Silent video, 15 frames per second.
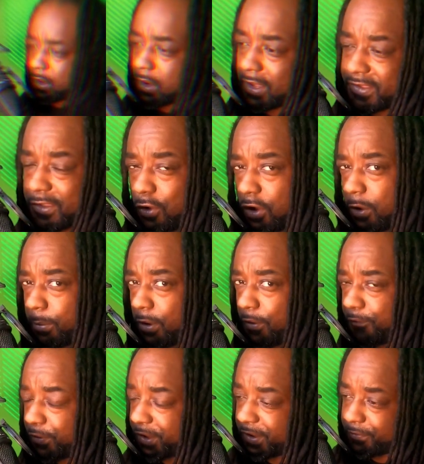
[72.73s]
Let's talk
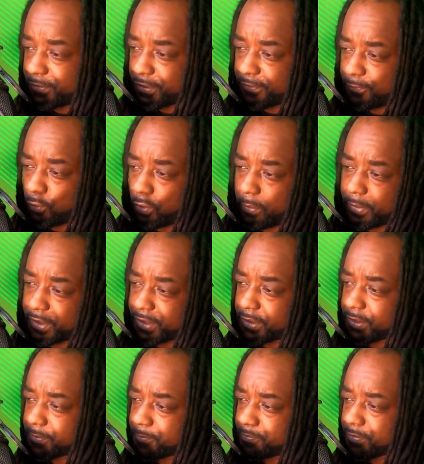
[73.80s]
about forgiveness for a
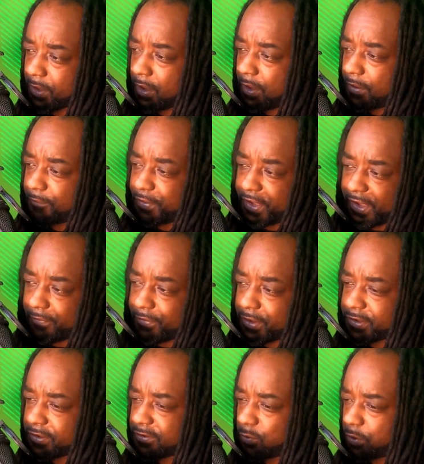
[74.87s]
minute.
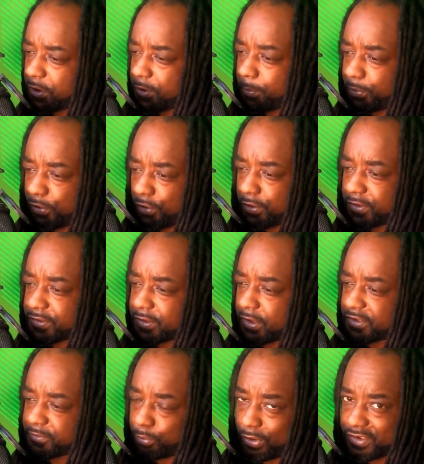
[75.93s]
Forgiveness is one of the purest
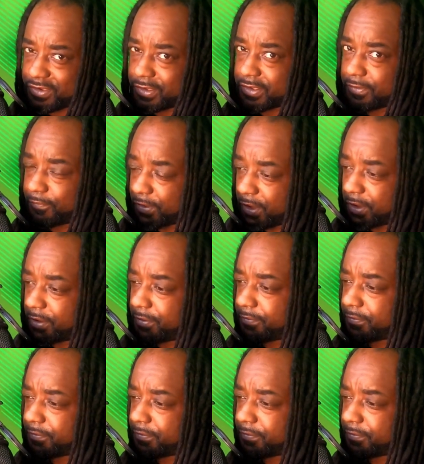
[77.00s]
expressions of love.